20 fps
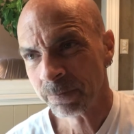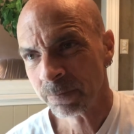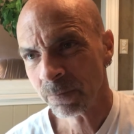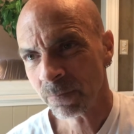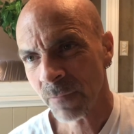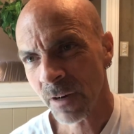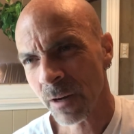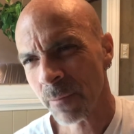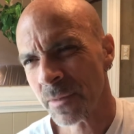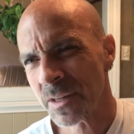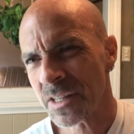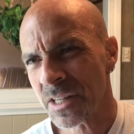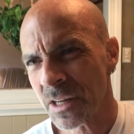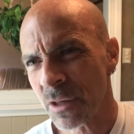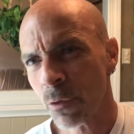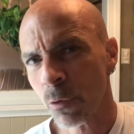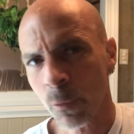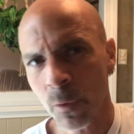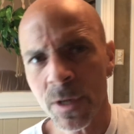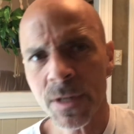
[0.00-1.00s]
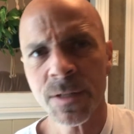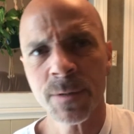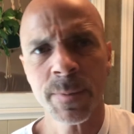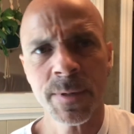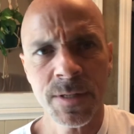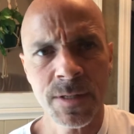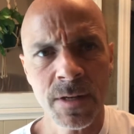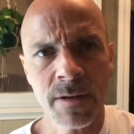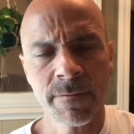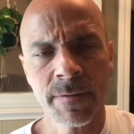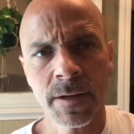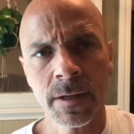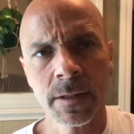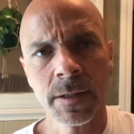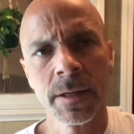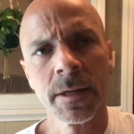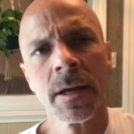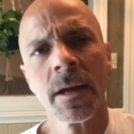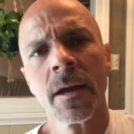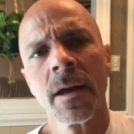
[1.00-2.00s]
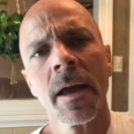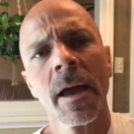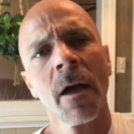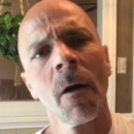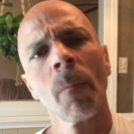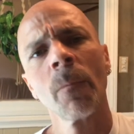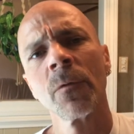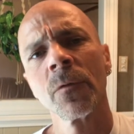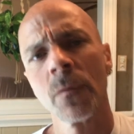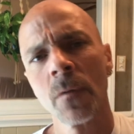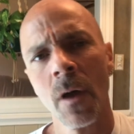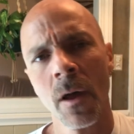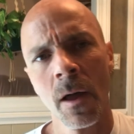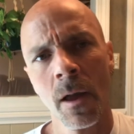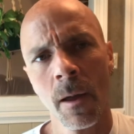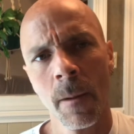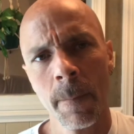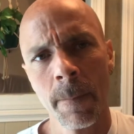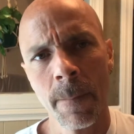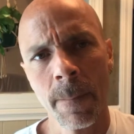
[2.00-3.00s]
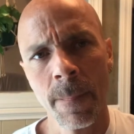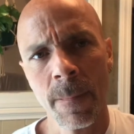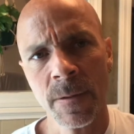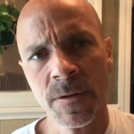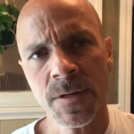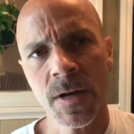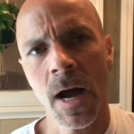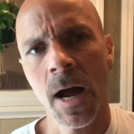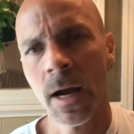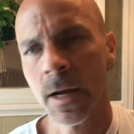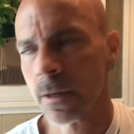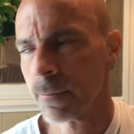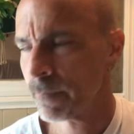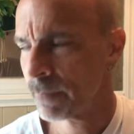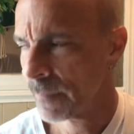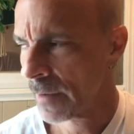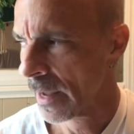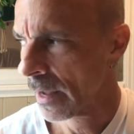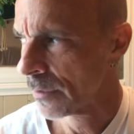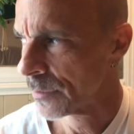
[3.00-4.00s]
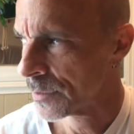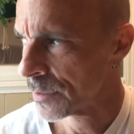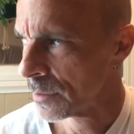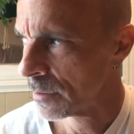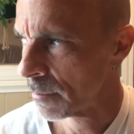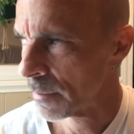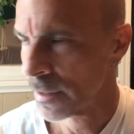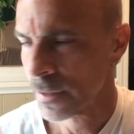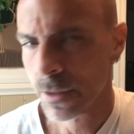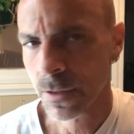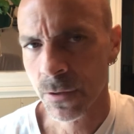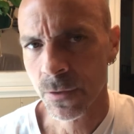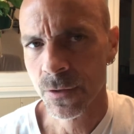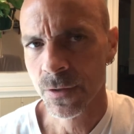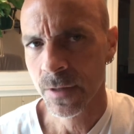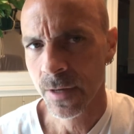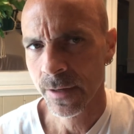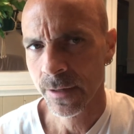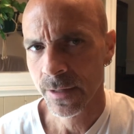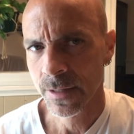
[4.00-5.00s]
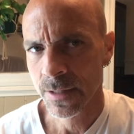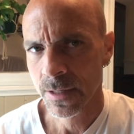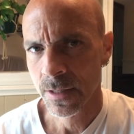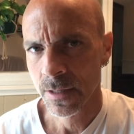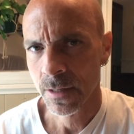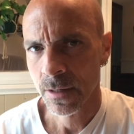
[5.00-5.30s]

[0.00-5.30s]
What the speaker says: vitamin D3 specifically, helps dock calcium into your skeleton.